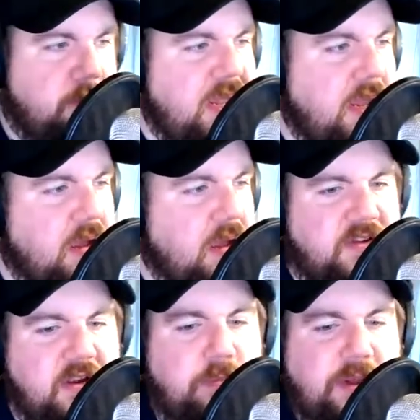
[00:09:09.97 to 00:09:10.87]
of
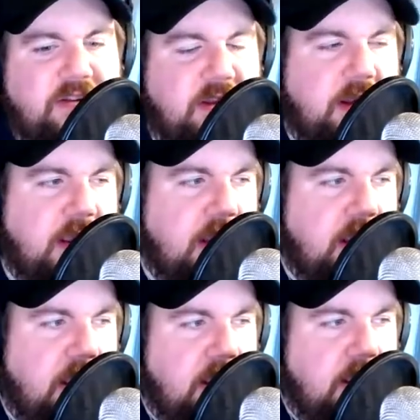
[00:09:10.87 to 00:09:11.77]
simplicity,
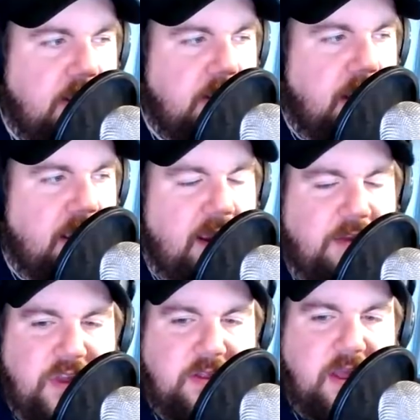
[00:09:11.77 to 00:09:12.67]
I think
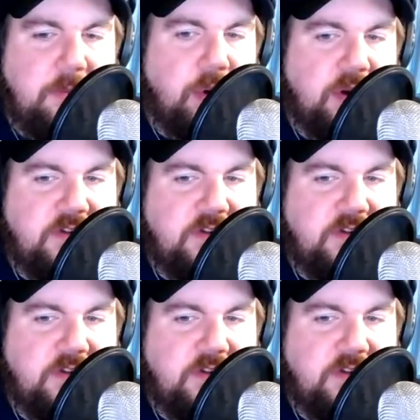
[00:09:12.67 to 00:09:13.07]
that brings us